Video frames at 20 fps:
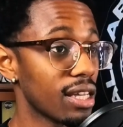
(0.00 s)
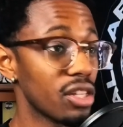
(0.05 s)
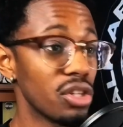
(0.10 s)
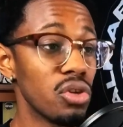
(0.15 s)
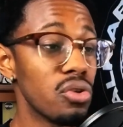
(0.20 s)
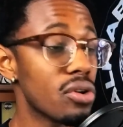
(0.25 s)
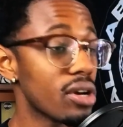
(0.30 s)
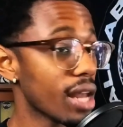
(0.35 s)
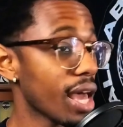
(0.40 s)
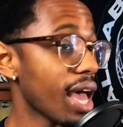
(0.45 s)

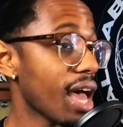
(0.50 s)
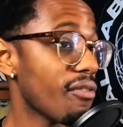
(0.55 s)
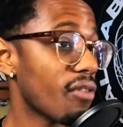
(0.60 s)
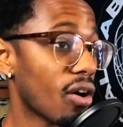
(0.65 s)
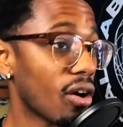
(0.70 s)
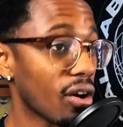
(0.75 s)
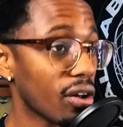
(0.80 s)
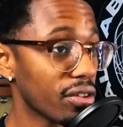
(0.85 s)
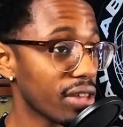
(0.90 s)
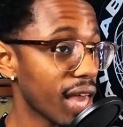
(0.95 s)
You can have
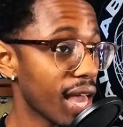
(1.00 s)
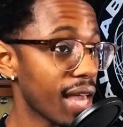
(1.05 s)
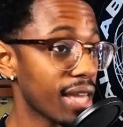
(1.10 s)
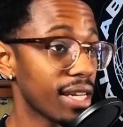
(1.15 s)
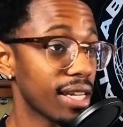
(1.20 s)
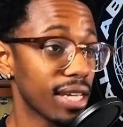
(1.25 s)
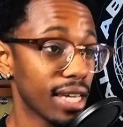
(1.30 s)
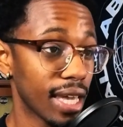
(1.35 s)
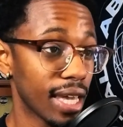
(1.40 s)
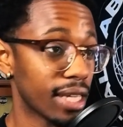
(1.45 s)
all
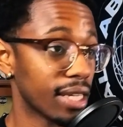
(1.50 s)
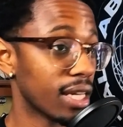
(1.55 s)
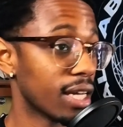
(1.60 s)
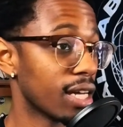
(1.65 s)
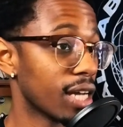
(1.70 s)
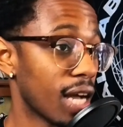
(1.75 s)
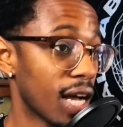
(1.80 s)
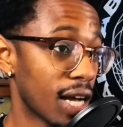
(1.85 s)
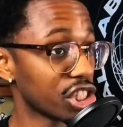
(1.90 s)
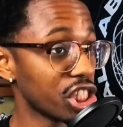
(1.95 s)
that in
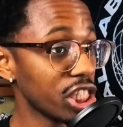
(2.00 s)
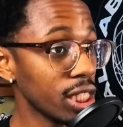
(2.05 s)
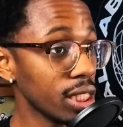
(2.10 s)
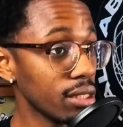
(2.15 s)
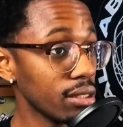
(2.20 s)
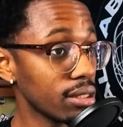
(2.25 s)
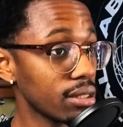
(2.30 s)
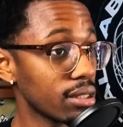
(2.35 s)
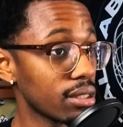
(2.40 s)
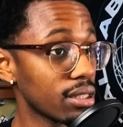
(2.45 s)
a sheet.